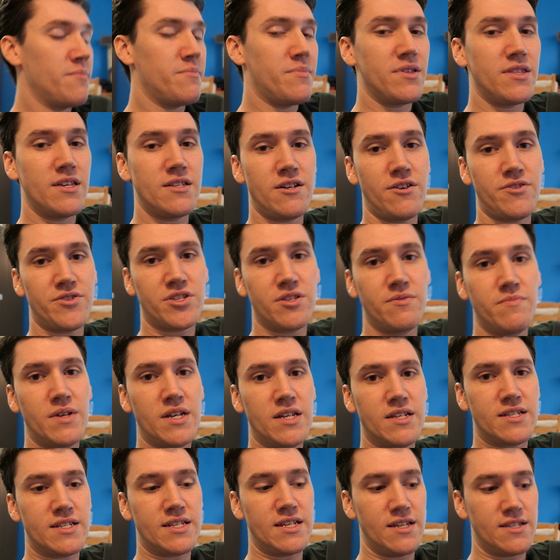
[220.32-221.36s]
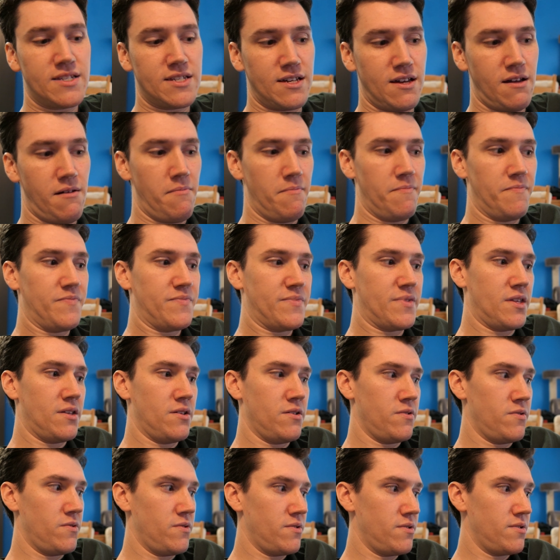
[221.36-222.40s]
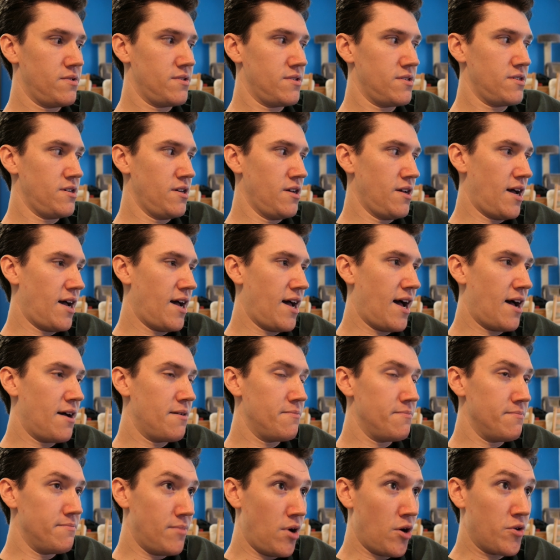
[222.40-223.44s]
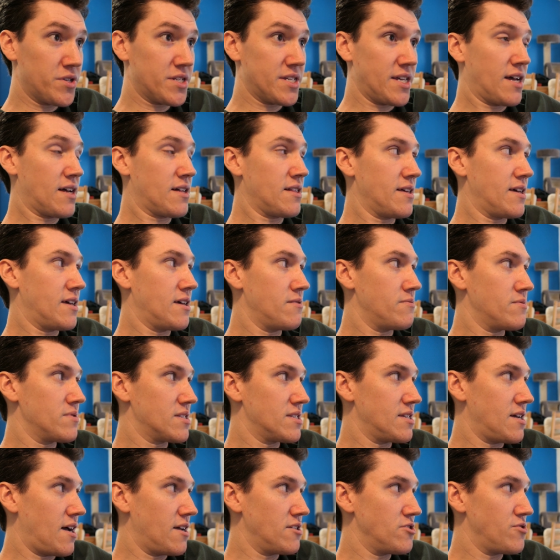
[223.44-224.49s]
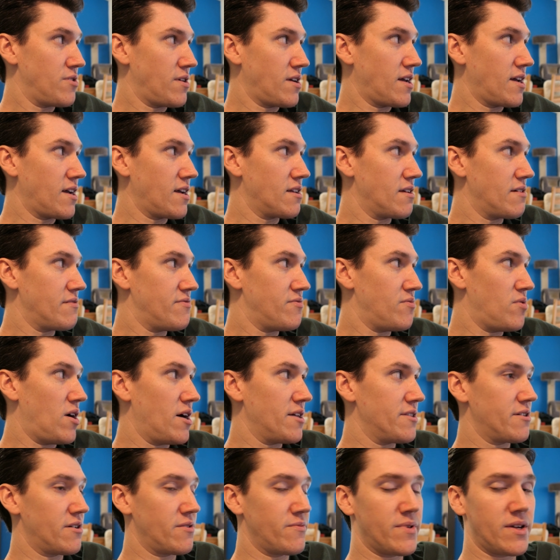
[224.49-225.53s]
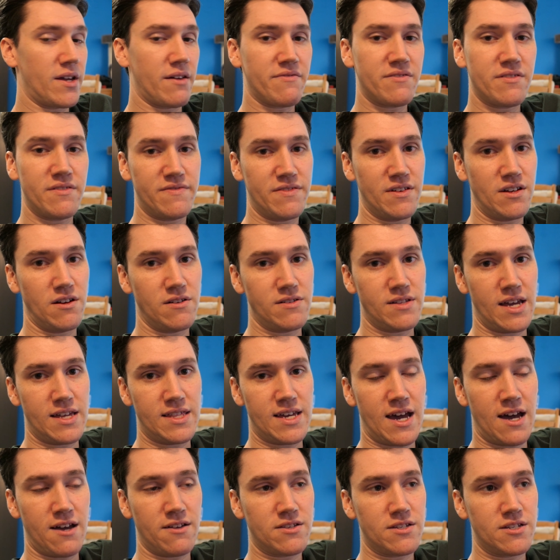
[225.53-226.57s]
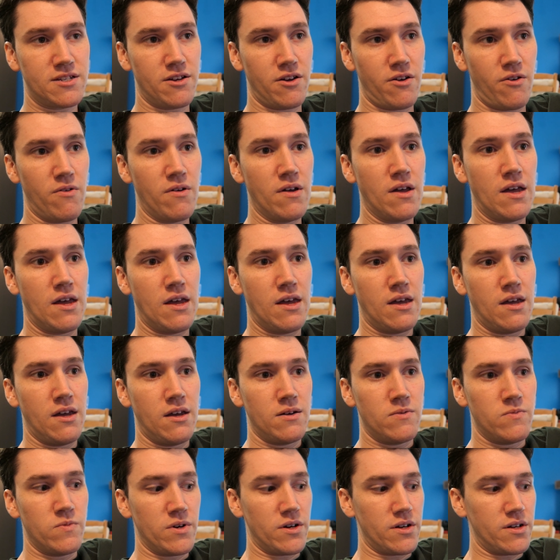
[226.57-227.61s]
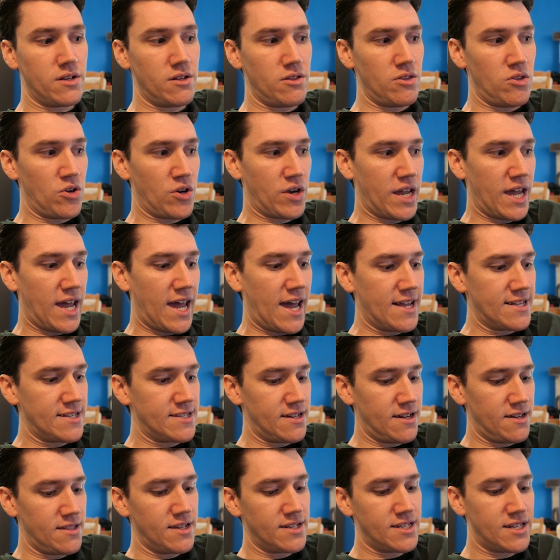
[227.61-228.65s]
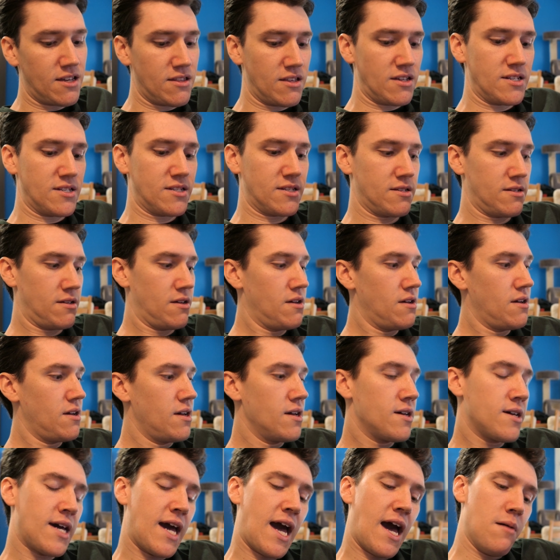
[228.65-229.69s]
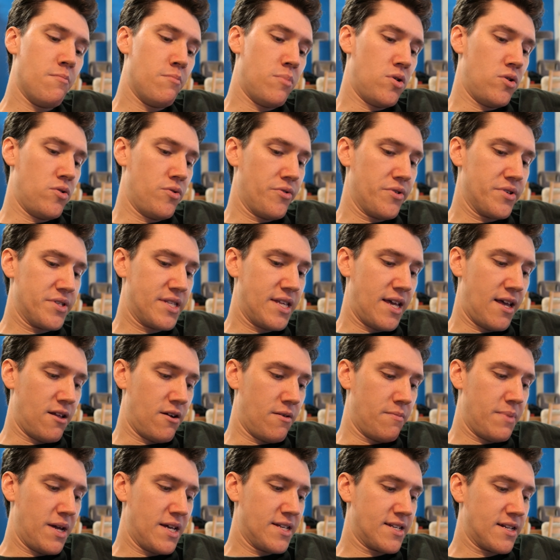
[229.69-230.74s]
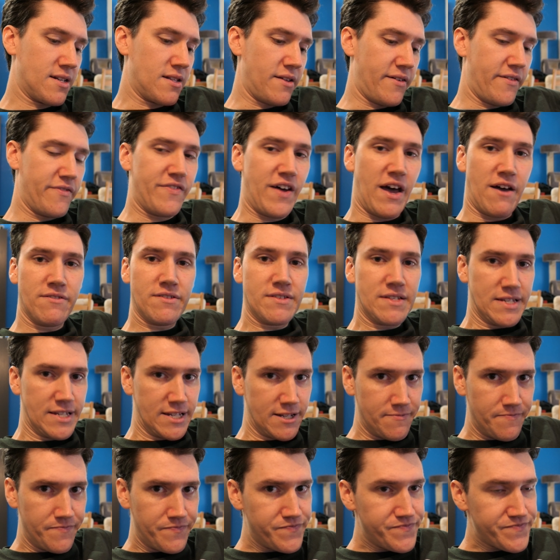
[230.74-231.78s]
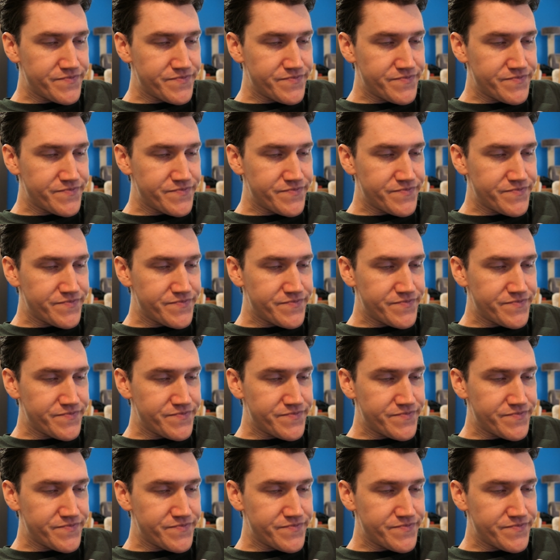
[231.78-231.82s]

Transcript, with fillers: But it also means that. Um, yeah, most likely he was not drinking enough water, and we have to figure that out. So, we're going to look at uh, they sell these cat bowls that are basically fountains